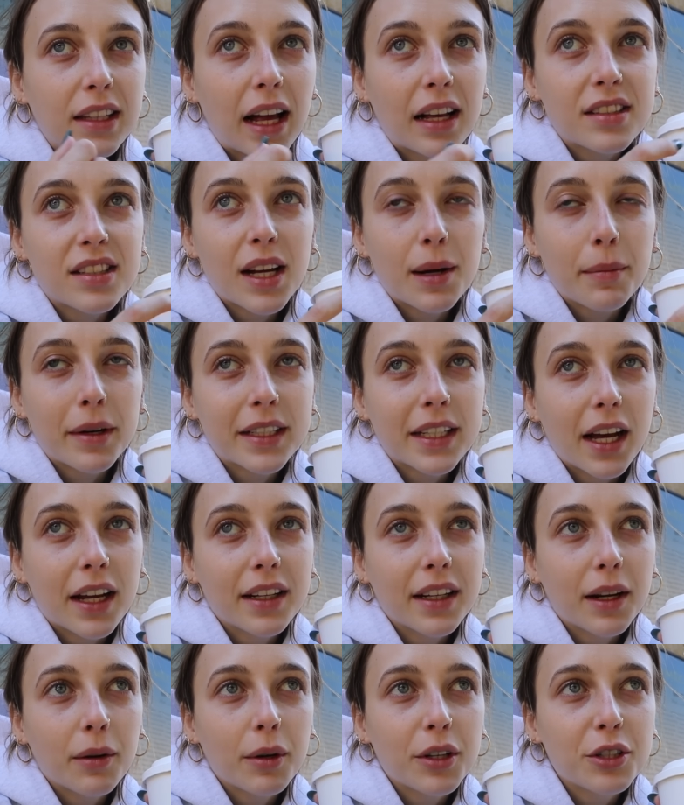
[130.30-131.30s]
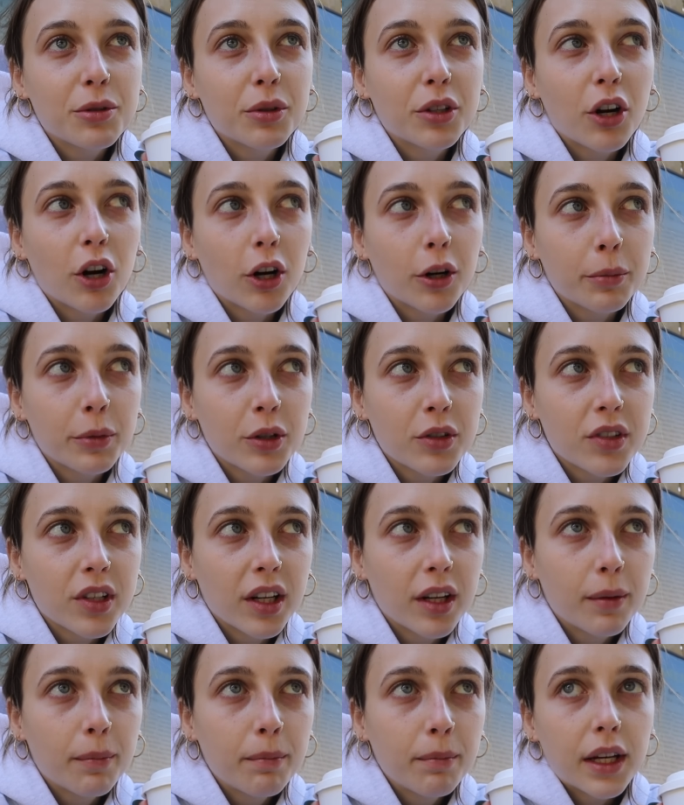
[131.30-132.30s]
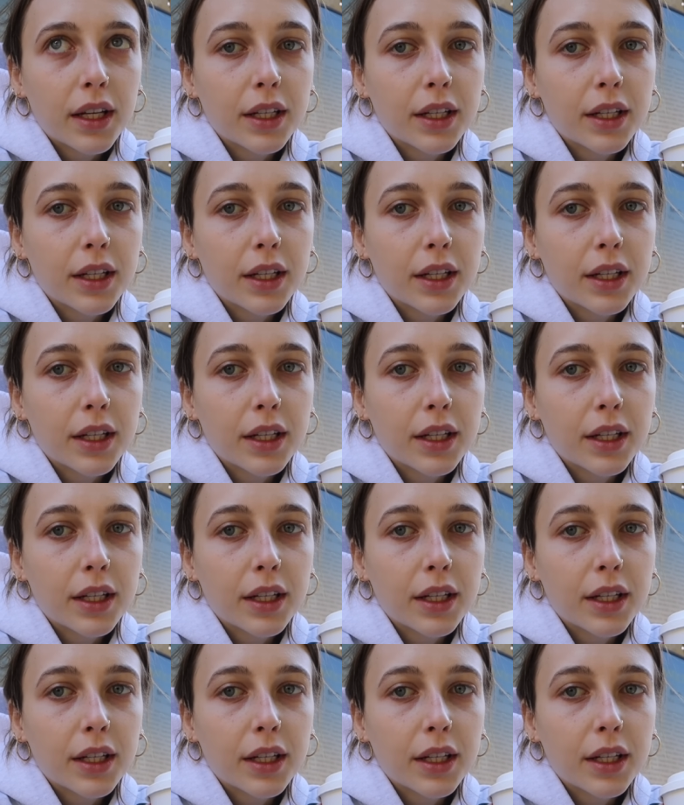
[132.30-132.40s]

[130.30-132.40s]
Last night, my dad and I went to an art museum,